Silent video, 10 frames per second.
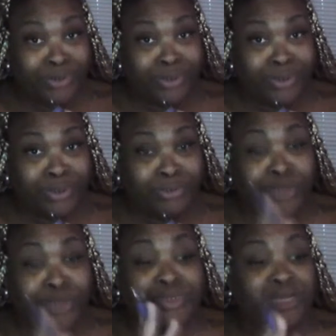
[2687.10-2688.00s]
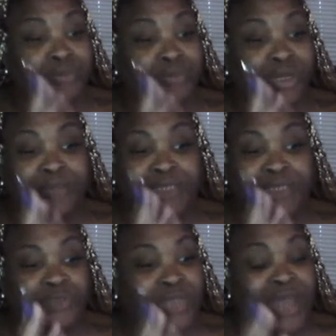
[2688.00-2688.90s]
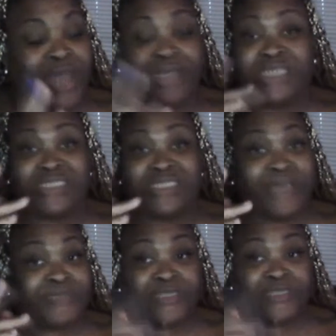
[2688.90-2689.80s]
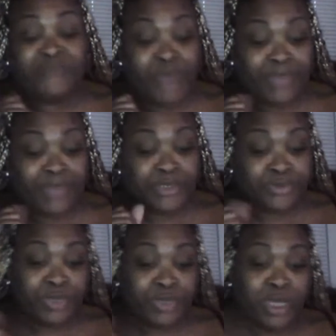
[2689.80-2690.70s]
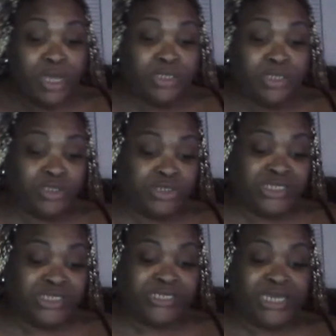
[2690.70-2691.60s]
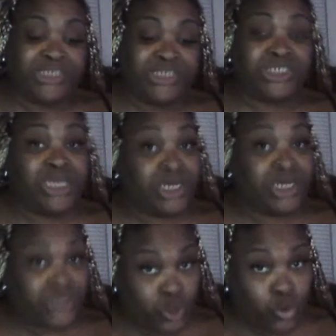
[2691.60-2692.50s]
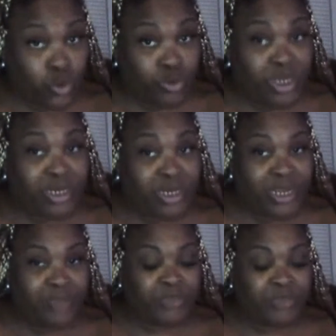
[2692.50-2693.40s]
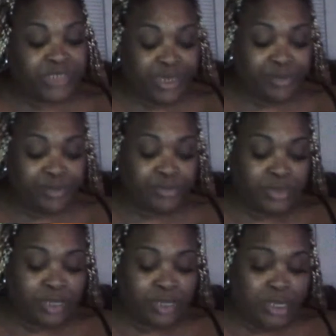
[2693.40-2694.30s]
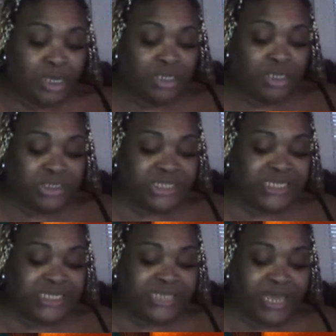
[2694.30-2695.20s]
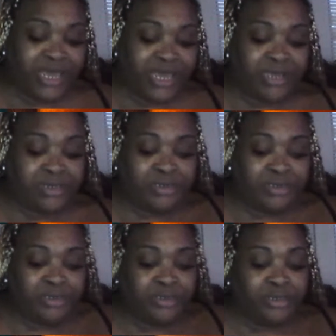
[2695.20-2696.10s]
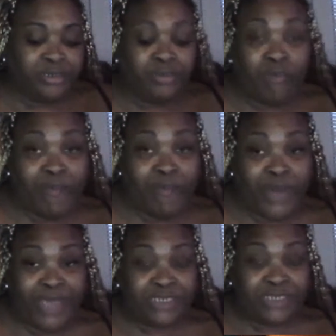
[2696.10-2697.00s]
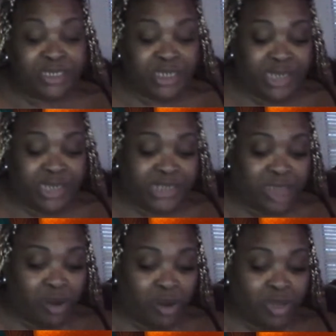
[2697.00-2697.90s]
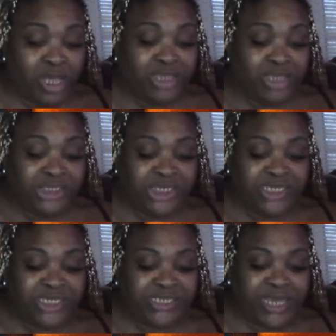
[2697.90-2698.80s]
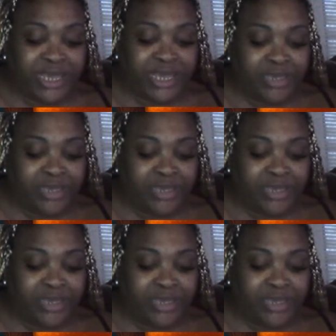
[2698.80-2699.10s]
When you're dealing with a habitual liar, this is the type of stuff you have to do. So she said she assumed her glam was there. She said, Robert asked her, did they talk? She said,